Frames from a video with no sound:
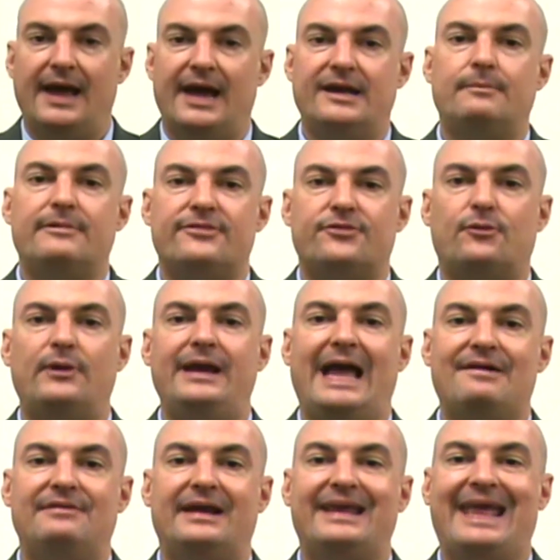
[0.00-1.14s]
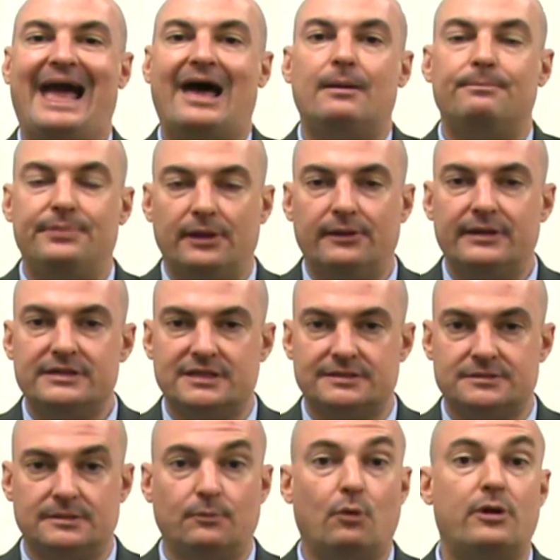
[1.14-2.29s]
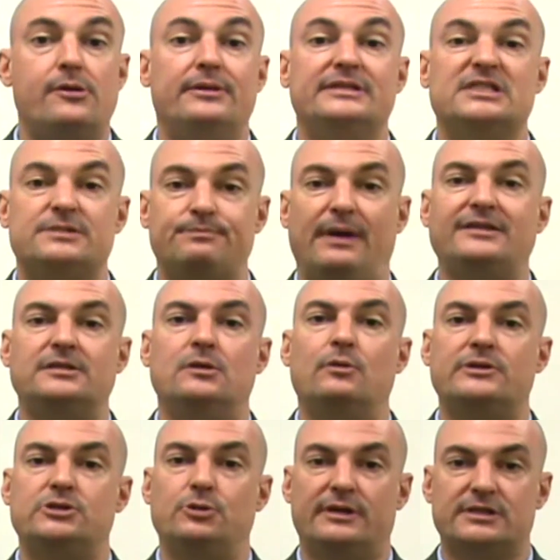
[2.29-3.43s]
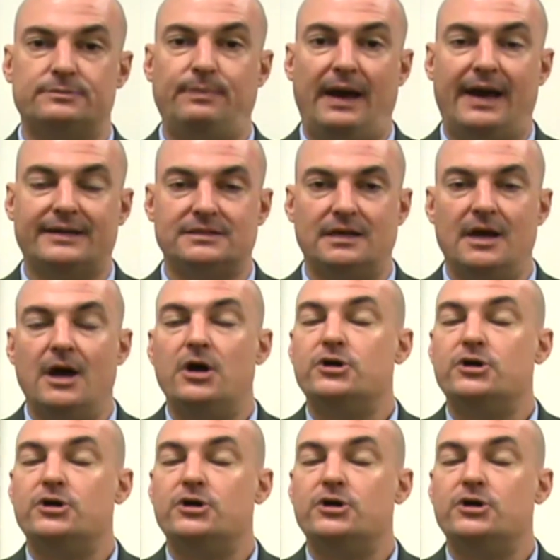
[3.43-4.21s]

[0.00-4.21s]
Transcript: And number 3, have an accountability system where you're inspecting what you expect